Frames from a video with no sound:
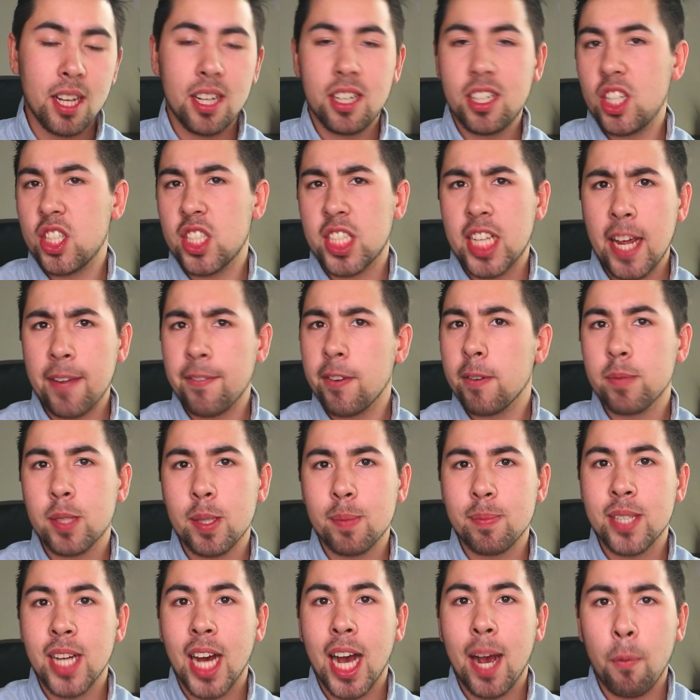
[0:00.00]
Just give them
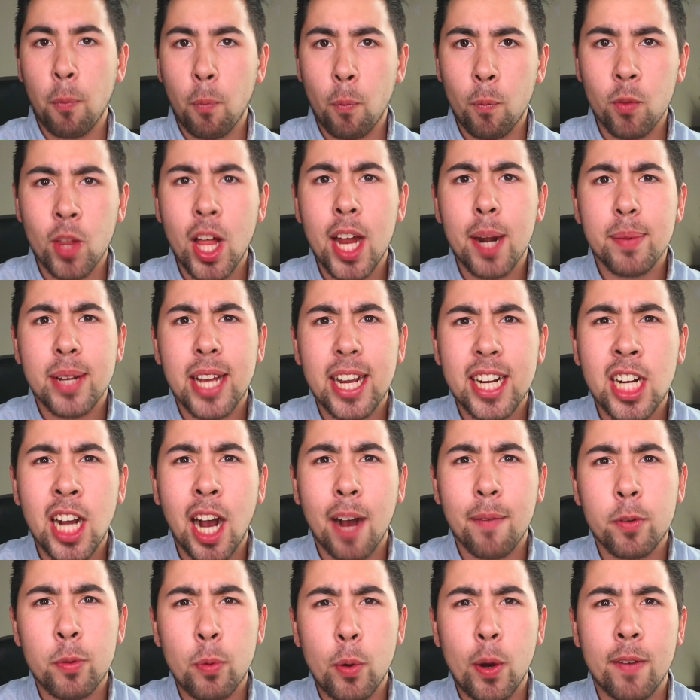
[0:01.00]
some time. Let them get
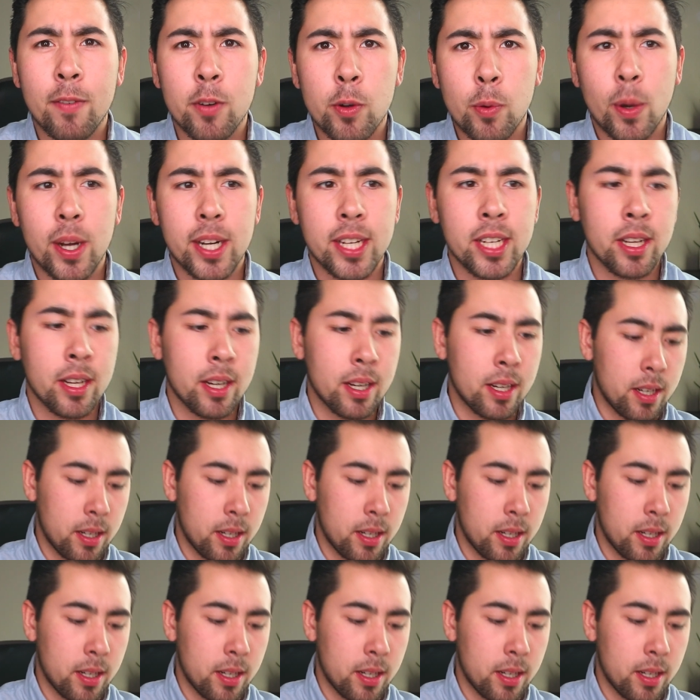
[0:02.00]
comfortable, everybody.